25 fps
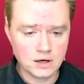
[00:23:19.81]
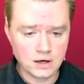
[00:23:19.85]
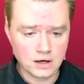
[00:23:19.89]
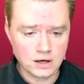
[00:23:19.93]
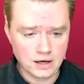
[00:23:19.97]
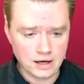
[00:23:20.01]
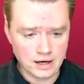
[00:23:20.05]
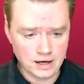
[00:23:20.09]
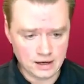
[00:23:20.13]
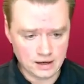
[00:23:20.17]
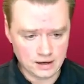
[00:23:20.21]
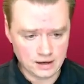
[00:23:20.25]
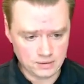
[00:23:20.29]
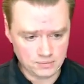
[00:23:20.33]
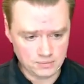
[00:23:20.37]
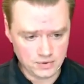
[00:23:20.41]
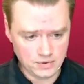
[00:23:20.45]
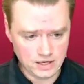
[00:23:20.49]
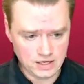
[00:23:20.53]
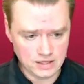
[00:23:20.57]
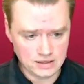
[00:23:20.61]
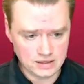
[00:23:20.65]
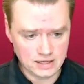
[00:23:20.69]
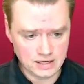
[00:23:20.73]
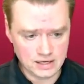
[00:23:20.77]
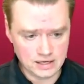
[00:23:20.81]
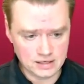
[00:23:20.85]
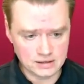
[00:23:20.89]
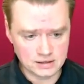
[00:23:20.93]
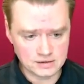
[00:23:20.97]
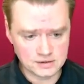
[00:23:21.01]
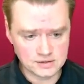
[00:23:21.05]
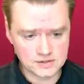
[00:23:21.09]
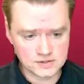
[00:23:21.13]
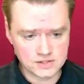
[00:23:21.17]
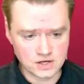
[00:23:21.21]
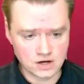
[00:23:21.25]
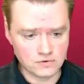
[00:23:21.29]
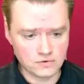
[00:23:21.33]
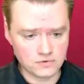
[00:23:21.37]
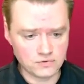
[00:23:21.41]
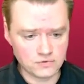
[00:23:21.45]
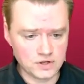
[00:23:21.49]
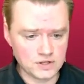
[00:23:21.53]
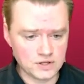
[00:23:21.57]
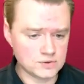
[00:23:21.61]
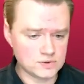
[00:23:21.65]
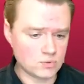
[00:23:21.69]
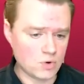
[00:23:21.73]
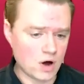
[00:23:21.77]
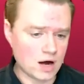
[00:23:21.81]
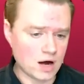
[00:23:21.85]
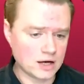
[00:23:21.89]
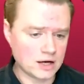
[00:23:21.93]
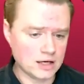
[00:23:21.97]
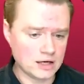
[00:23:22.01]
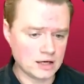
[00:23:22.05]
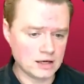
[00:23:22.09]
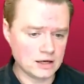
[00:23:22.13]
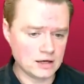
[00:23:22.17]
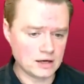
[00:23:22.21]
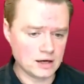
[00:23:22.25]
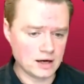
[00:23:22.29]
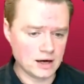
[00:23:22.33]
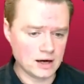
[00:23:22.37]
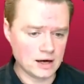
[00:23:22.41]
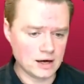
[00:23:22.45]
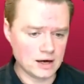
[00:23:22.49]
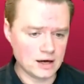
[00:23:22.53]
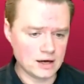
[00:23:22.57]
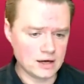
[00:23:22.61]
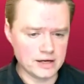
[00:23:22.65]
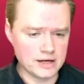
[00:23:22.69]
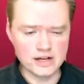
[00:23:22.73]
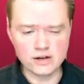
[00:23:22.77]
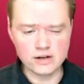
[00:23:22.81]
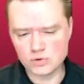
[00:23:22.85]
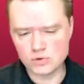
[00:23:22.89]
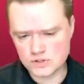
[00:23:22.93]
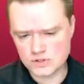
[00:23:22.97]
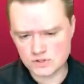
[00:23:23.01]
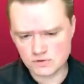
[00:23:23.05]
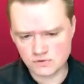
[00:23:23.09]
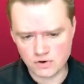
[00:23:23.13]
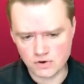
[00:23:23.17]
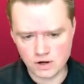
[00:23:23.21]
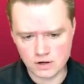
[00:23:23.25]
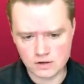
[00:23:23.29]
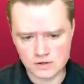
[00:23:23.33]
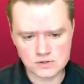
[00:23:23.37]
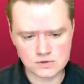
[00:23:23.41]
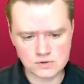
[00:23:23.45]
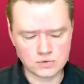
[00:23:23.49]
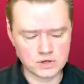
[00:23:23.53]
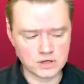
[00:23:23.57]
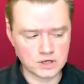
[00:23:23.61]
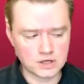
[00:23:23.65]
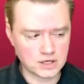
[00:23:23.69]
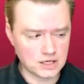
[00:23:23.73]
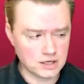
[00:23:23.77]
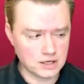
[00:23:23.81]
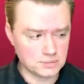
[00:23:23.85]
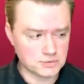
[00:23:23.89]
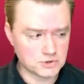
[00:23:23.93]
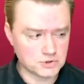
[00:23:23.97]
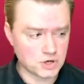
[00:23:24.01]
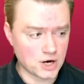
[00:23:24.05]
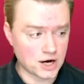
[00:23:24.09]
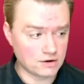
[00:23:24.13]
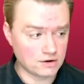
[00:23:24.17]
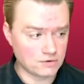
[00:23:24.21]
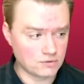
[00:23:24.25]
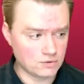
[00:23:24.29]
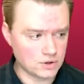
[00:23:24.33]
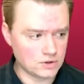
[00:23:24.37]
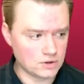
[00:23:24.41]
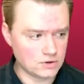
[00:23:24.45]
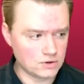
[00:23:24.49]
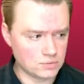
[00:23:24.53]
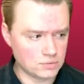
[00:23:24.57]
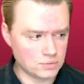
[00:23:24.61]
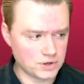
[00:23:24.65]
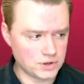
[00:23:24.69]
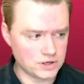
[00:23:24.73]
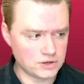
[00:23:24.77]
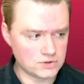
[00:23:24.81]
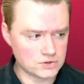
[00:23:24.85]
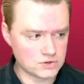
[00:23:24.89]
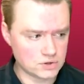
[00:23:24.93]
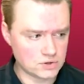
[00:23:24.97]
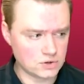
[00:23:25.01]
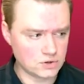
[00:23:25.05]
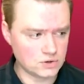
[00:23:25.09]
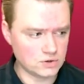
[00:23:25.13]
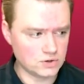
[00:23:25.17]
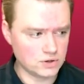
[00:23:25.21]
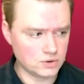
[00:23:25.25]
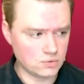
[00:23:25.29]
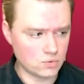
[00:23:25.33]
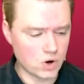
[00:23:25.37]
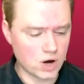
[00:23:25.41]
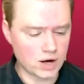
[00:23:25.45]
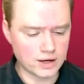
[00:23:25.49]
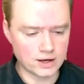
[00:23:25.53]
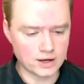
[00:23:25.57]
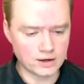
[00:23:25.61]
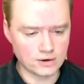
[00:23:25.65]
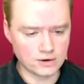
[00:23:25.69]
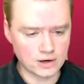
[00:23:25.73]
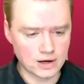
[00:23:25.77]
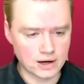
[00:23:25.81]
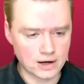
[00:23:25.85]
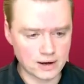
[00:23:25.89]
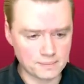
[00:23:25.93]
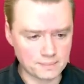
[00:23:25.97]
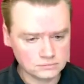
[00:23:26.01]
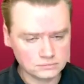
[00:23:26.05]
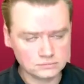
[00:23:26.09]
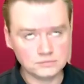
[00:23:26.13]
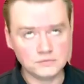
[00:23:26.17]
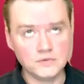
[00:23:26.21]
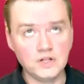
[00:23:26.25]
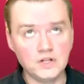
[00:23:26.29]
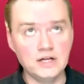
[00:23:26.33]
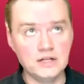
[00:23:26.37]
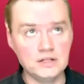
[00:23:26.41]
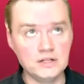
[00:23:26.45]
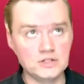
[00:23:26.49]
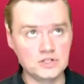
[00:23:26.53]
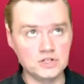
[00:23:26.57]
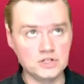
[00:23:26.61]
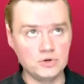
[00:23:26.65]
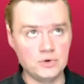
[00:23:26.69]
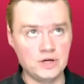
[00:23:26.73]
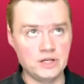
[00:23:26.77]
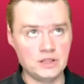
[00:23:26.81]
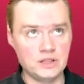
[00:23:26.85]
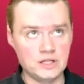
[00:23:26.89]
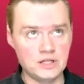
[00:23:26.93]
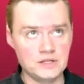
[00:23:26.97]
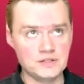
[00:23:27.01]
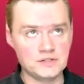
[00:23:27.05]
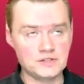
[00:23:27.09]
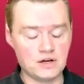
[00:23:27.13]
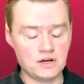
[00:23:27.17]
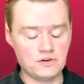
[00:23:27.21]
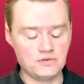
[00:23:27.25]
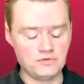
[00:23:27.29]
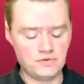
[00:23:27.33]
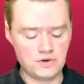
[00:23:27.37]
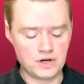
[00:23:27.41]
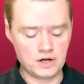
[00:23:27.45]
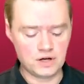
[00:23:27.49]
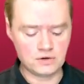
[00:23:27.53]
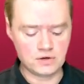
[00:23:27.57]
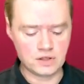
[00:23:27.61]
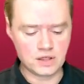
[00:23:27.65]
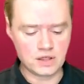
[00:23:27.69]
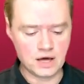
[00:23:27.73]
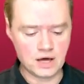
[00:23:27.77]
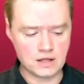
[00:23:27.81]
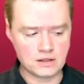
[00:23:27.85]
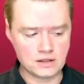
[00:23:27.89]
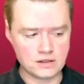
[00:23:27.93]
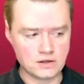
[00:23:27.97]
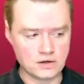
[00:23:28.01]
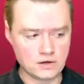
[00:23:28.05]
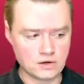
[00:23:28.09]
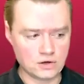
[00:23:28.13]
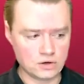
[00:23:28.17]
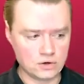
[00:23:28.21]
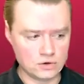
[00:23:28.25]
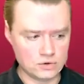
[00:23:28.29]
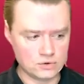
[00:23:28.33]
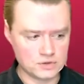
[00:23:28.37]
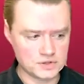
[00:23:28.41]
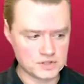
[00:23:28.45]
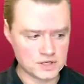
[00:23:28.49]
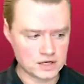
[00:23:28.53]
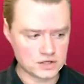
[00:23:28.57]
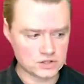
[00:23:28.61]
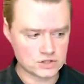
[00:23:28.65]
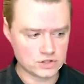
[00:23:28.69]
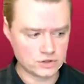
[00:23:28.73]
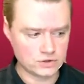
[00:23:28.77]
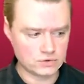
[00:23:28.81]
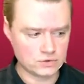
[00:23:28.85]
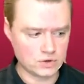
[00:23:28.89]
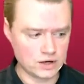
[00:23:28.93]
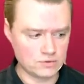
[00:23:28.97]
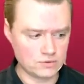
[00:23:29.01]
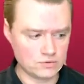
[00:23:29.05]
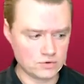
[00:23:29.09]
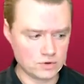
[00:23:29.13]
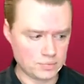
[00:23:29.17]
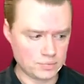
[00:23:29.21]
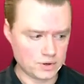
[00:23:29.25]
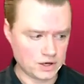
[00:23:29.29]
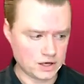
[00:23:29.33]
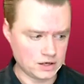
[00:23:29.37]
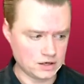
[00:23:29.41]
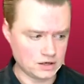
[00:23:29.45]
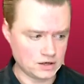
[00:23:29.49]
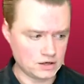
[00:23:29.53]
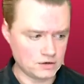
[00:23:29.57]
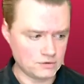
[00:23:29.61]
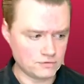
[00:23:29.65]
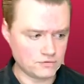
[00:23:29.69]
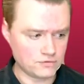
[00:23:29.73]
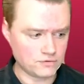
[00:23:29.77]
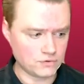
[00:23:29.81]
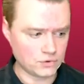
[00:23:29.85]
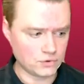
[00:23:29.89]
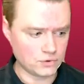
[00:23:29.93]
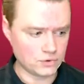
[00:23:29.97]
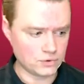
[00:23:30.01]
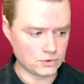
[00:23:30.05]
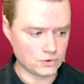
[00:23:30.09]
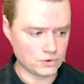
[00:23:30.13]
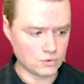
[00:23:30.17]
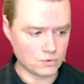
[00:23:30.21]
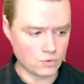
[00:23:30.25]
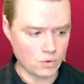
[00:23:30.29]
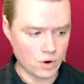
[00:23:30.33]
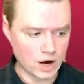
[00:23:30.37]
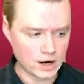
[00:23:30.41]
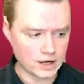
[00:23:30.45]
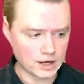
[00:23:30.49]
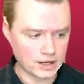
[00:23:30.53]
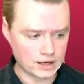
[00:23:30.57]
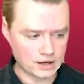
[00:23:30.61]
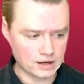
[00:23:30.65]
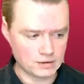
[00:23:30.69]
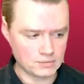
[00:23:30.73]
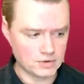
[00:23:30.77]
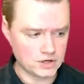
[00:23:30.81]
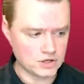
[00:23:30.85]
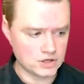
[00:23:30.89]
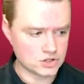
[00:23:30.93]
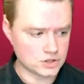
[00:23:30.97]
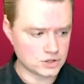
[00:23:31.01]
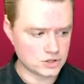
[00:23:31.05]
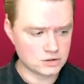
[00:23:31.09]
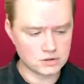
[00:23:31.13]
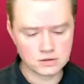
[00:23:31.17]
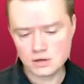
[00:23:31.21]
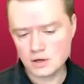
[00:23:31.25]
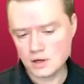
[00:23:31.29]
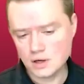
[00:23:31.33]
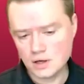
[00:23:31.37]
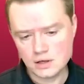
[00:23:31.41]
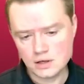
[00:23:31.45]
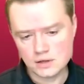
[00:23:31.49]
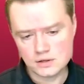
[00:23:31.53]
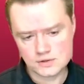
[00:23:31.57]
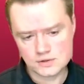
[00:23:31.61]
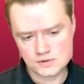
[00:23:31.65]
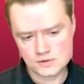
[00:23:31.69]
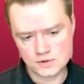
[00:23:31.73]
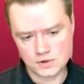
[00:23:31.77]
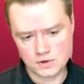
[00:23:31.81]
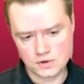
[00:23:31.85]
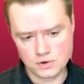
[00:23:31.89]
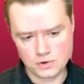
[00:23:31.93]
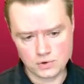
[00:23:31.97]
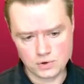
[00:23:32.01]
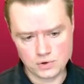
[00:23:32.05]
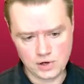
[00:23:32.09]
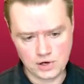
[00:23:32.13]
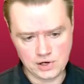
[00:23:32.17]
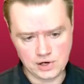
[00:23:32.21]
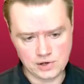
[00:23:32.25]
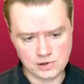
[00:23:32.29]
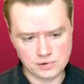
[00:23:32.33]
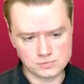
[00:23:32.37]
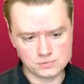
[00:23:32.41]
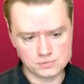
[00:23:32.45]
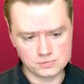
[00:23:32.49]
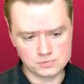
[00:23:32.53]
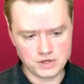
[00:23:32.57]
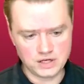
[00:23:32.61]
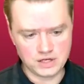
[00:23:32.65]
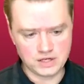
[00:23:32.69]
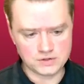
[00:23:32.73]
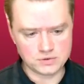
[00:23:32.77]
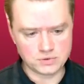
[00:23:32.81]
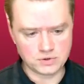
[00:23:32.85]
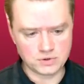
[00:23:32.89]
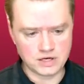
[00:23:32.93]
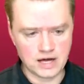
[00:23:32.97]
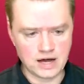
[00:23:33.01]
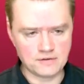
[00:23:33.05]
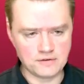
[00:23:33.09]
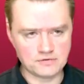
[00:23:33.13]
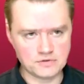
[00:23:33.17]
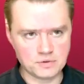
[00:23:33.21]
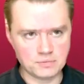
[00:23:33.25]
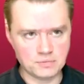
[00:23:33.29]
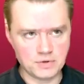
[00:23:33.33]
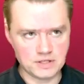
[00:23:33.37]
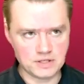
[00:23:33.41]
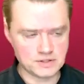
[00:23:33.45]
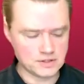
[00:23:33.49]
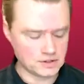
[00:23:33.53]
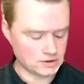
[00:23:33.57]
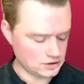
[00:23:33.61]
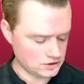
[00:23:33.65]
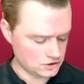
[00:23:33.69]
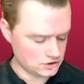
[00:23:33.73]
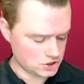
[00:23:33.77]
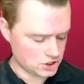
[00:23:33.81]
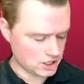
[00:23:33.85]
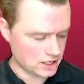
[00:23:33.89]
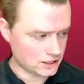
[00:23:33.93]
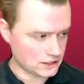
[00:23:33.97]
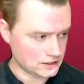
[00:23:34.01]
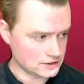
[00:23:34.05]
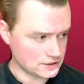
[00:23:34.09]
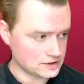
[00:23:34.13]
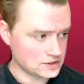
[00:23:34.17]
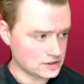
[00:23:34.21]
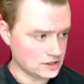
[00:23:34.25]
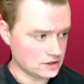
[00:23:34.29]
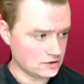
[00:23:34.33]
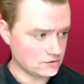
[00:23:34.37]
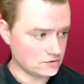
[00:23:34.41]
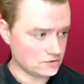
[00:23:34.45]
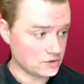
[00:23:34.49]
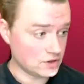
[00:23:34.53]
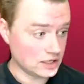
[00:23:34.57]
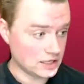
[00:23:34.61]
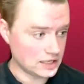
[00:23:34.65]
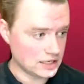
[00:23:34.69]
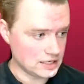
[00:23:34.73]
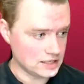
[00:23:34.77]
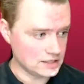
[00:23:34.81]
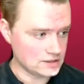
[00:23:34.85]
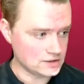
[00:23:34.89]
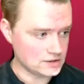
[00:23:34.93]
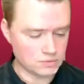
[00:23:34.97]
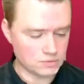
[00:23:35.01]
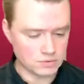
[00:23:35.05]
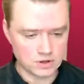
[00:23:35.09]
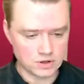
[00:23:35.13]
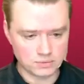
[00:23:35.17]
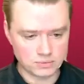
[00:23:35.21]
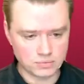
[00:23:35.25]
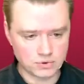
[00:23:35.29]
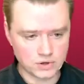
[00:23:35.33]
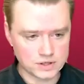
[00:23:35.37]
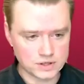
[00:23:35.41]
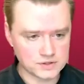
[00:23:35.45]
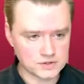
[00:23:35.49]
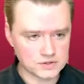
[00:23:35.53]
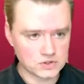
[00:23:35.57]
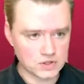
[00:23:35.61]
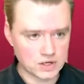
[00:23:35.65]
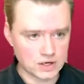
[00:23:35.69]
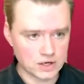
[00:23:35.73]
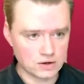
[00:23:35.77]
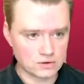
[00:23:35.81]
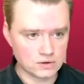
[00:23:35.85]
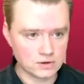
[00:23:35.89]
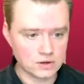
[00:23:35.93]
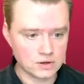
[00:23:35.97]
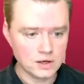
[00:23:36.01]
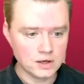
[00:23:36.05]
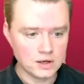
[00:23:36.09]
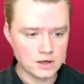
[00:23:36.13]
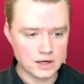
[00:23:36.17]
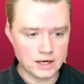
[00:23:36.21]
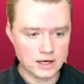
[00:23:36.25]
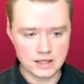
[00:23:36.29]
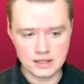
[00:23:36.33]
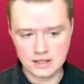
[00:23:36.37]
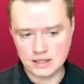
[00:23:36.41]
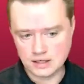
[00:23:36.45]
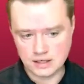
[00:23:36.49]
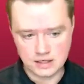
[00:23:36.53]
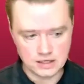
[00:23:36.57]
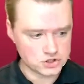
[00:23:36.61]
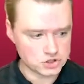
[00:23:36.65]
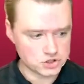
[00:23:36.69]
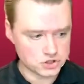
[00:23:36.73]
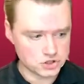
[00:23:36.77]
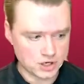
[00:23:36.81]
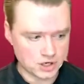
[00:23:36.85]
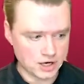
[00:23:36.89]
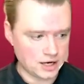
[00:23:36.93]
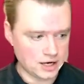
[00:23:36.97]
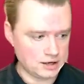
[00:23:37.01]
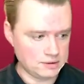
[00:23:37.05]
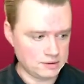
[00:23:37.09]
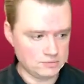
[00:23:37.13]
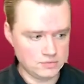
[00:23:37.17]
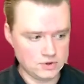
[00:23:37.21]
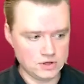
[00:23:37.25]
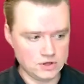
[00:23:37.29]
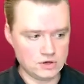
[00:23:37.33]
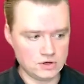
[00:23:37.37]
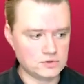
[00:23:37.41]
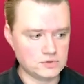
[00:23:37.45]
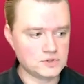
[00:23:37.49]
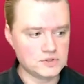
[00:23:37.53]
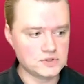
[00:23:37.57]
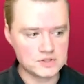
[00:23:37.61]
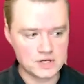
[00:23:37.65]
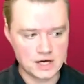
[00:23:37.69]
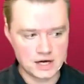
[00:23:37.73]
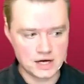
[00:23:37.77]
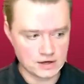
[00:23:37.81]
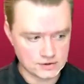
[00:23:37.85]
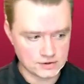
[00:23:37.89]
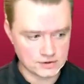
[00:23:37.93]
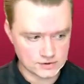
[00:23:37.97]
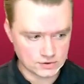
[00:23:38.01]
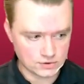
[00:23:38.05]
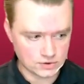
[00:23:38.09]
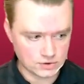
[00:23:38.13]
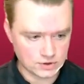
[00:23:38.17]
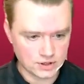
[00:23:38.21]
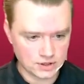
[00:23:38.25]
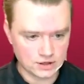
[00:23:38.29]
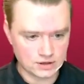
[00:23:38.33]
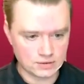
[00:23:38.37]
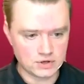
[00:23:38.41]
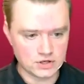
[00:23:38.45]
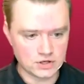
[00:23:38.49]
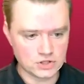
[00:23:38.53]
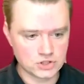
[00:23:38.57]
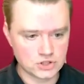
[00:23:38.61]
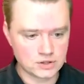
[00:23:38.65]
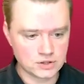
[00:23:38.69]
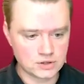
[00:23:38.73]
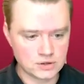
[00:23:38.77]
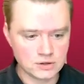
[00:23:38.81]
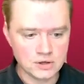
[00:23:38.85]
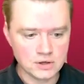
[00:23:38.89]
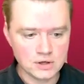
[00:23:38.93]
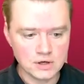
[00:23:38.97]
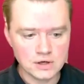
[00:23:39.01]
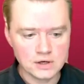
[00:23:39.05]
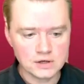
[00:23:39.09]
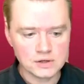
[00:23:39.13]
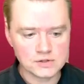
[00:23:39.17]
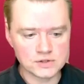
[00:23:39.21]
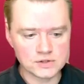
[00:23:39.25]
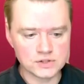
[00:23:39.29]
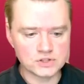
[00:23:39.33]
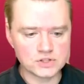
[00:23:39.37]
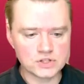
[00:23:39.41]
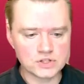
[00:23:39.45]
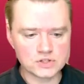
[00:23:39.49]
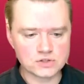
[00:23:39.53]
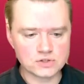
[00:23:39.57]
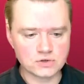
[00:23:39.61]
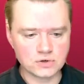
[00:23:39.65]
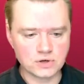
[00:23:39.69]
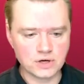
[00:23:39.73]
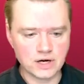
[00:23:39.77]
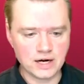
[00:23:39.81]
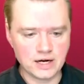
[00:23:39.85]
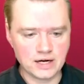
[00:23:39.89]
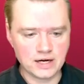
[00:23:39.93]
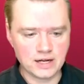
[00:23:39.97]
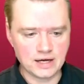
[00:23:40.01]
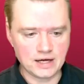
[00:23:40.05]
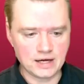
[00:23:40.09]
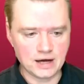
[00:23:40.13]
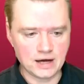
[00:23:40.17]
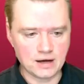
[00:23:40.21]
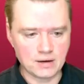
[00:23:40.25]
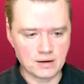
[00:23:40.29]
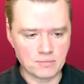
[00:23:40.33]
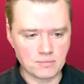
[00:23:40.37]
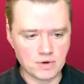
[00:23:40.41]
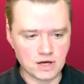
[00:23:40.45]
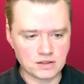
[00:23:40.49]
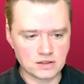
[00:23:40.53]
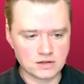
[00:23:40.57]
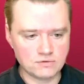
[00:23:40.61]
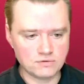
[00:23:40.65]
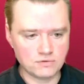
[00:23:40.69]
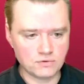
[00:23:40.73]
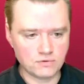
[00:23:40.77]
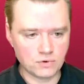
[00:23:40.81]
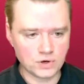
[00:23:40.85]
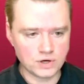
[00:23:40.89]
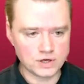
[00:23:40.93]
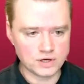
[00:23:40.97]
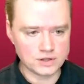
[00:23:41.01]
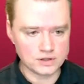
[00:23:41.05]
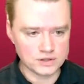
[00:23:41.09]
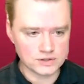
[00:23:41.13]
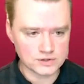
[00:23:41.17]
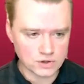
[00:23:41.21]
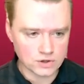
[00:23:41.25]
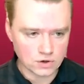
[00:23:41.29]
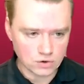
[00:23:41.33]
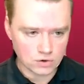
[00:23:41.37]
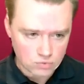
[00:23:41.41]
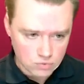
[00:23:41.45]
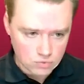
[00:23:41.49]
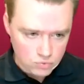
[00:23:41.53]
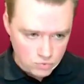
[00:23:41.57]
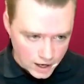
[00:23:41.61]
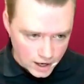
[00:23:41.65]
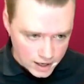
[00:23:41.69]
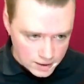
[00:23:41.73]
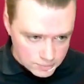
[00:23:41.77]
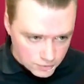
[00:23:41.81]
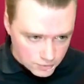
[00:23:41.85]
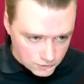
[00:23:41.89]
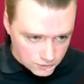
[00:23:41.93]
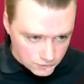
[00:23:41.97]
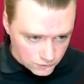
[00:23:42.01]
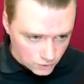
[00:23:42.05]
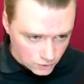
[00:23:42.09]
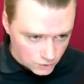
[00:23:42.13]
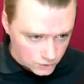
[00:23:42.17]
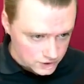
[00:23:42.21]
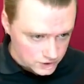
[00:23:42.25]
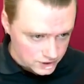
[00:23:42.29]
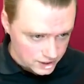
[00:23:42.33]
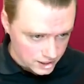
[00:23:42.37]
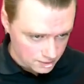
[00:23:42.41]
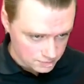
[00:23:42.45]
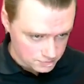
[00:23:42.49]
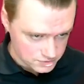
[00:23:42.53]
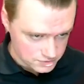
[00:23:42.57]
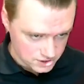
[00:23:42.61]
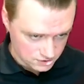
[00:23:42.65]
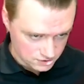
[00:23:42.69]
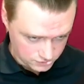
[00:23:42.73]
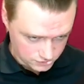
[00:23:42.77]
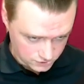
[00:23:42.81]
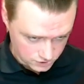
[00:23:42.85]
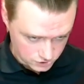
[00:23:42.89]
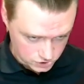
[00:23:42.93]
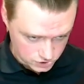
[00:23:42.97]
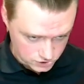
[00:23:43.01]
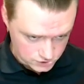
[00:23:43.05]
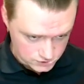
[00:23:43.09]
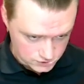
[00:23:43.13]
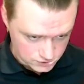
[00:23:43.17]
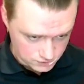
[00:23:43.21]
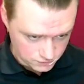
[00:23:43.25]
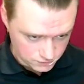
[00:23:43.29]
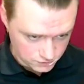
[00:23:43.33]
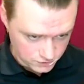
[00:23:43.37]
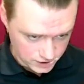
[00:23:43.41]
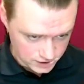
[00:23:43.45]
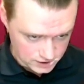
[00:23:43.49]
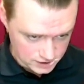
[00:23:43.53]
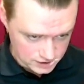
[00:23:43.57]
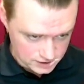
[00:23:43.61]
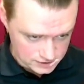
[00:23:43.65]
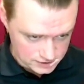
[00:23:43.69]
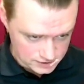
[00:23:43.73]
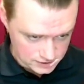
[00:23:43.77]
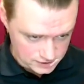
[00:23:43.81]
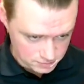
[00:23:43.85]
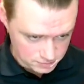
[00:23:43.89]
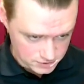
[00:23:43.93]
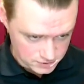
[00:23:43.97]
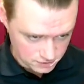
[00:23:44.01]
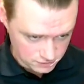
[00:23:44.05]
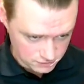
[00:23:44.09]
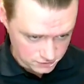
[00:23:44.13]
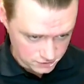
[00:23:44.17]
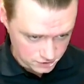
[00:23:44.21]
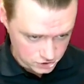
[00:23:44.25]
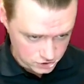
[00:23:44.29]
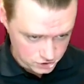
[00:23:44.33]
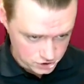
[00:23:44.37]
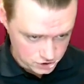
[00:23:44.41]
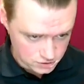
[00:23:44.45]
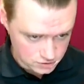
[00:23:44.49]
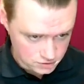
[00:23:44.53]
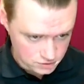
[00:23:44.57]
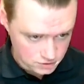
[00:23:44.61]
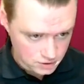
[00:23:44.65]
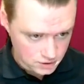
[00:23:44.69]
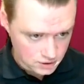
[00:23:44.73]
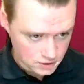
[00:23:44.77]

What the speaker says: And then self is walking equals false. So we're going to keep track of whether the player is currently walking or not. In doing this, I found that the code is actually quite repetitive for the walk animation. So because we're going to have to basically check and see if the keys are being pressed down, and then each time, you know, set a certain animation. So let's just create a method for it. Let's go right before the update functions. Find this update function.